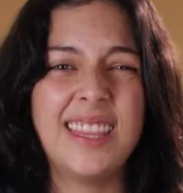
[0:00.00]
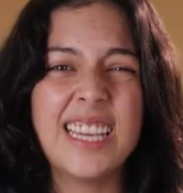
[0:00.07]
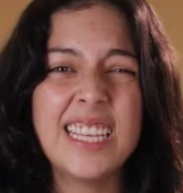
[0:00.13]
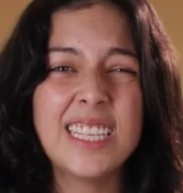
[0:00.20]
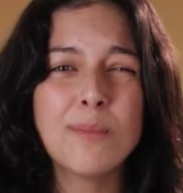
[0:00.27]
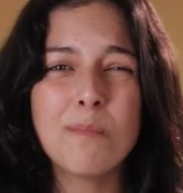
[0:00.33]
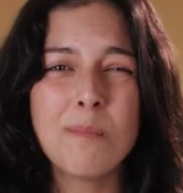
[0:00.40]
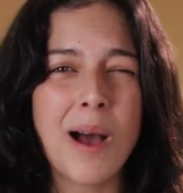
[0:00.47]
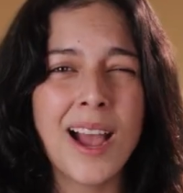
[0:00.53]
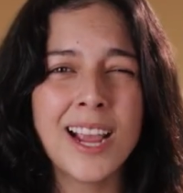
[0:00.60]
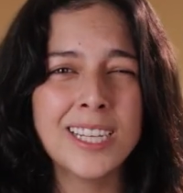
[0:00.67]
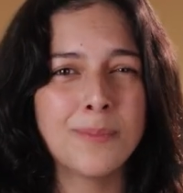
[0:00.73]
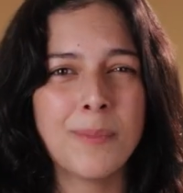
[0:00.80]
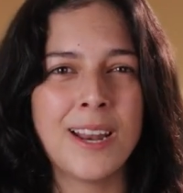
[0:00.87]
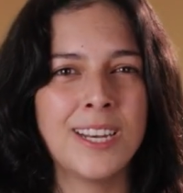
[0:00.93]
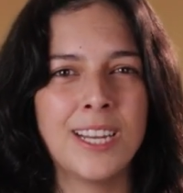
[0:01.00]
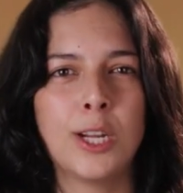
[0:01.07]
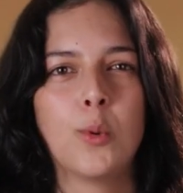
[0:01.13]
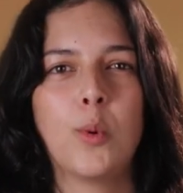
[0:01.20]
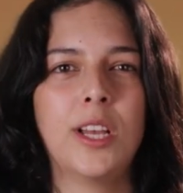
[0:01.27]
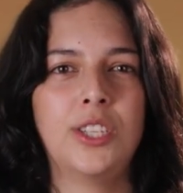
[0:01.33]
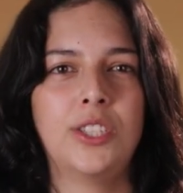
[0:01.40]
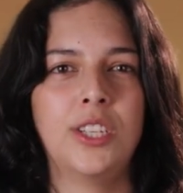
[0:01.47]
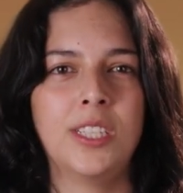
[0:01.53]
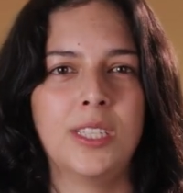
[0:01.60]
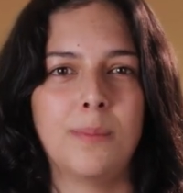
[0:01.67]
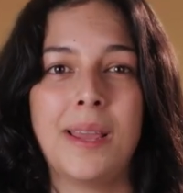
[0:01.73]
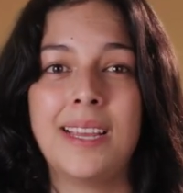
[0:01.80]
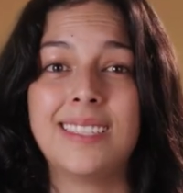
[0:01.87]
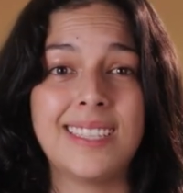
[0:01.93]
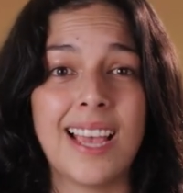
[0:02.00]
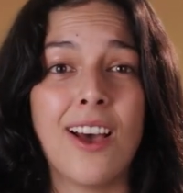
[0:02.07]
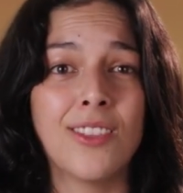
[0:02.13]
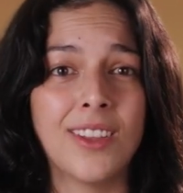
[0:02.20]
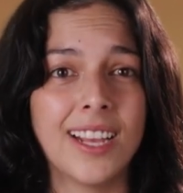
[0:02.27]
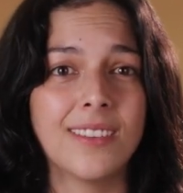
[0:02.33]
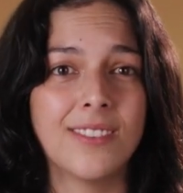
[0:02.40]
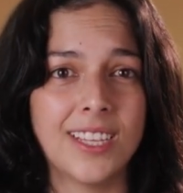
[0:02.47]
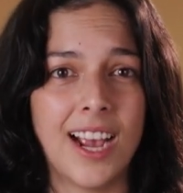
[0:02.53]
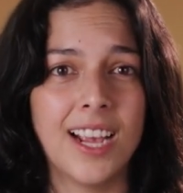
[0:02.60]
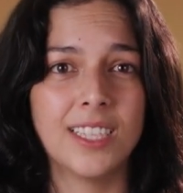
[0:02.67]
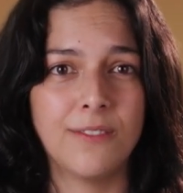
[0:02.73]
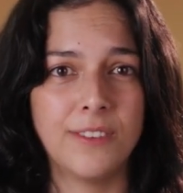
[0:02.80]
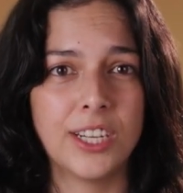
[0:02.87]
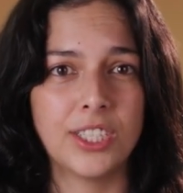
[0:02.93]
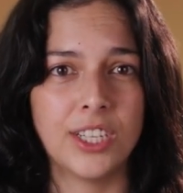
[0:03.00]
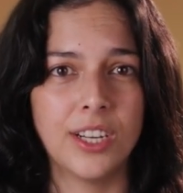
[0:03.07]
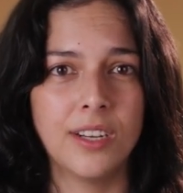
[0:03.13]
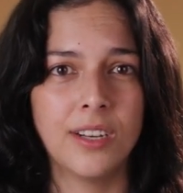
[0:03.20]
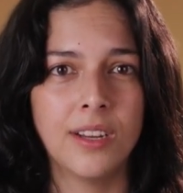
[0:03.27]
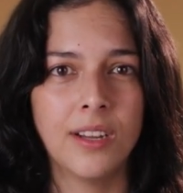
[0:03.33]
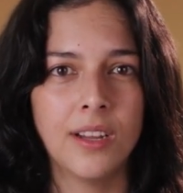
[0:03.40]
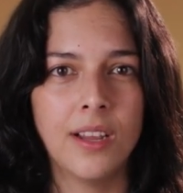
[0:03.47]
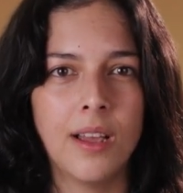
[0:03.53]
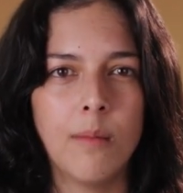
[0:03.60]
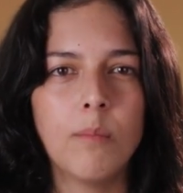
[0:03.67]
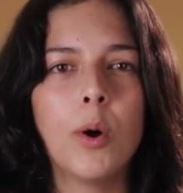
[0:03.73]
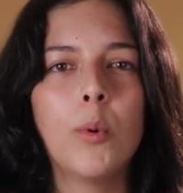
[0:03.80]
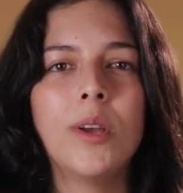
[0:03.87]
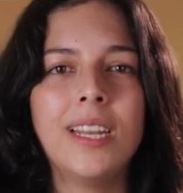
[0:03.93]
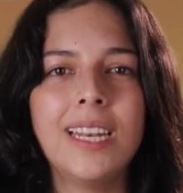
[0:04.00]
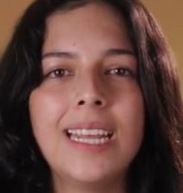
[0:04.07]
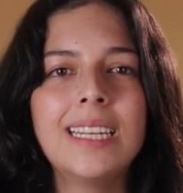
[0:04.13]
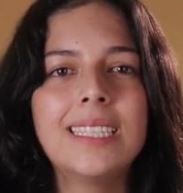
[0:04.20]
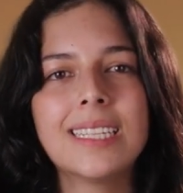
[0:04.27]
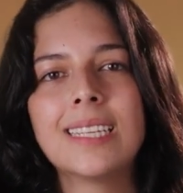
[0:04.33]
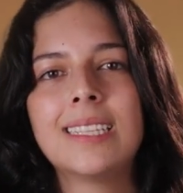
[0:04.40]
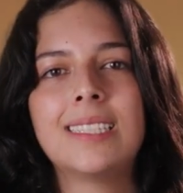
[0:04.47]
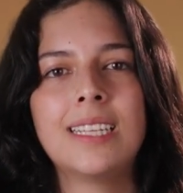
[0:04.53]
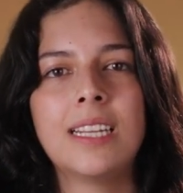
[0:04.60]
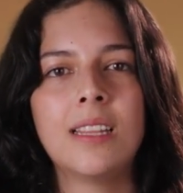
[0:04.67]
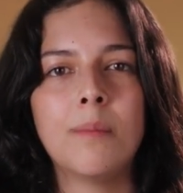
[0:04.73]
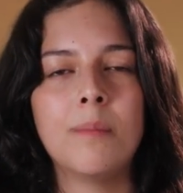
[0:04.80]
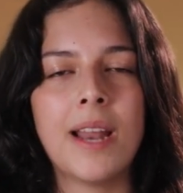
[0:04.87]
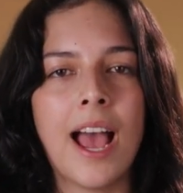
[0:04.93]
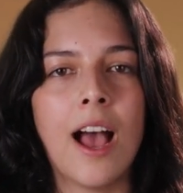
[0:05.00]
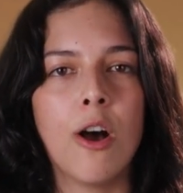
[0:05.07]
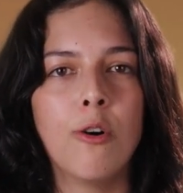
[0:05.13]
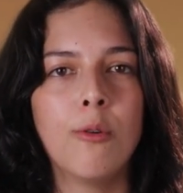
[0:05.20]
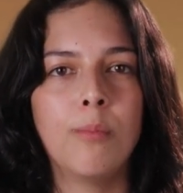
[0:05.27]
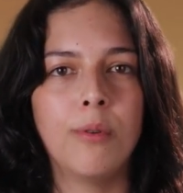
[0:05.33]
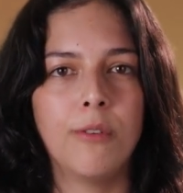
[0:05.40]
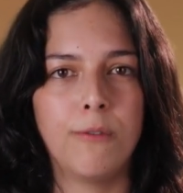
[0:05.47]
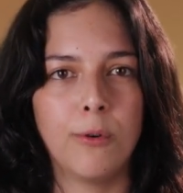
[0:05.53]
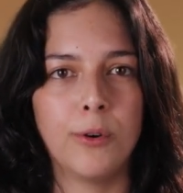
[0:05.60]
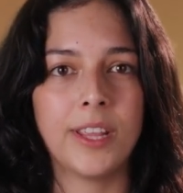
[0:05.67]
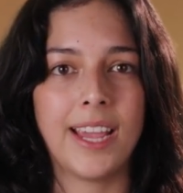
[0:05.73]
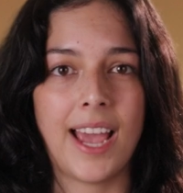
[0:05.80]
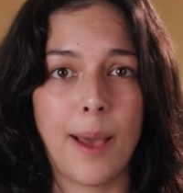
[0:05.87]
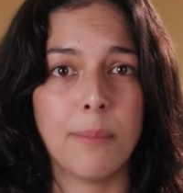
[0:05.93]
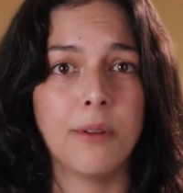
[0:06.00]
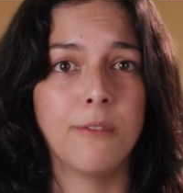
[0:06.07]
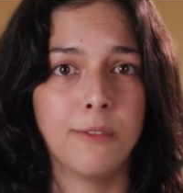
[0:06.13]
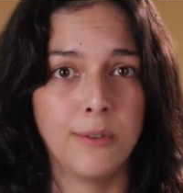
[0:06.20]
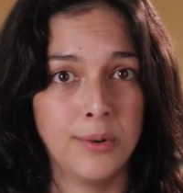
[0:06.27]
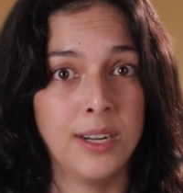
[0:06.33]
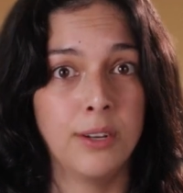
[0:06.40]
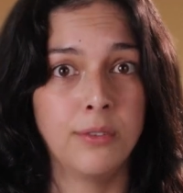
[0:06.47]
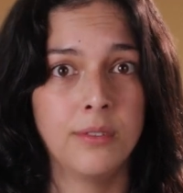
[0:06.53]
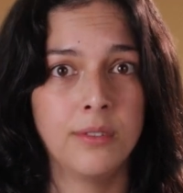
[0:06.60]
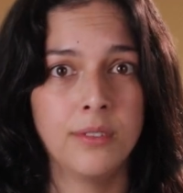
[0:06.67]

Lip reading: These mind-bending questions may sound like science fiction, but we need to consider them now before they happen for real.